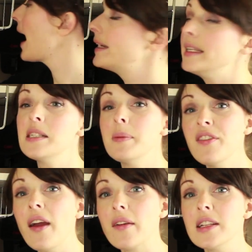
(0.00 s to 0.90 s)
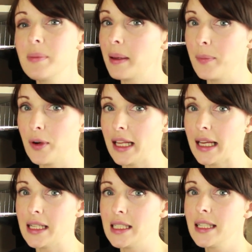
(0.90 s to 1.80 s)
and to be fair, it's been
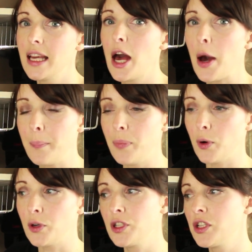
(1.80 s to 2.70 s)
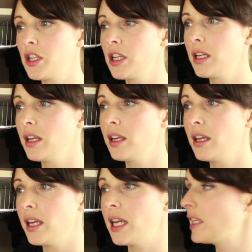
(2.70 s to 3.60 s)
brilliant, but
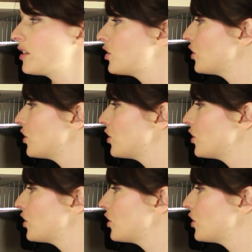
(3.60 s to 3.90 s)
it's